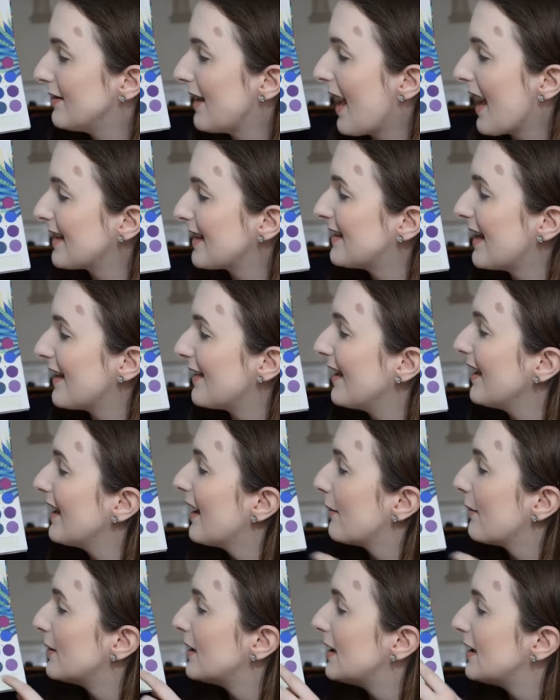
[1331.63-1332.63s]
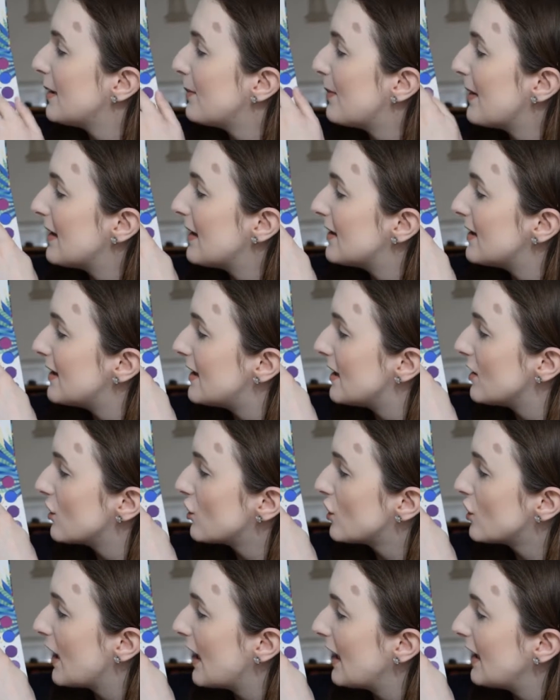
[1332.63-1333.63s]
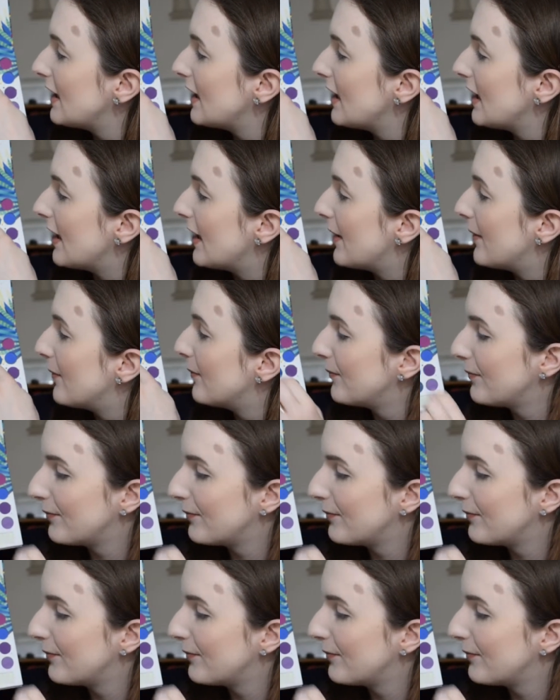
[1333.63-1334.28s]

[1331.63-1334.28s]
next I think I'm going to dip into this shade here.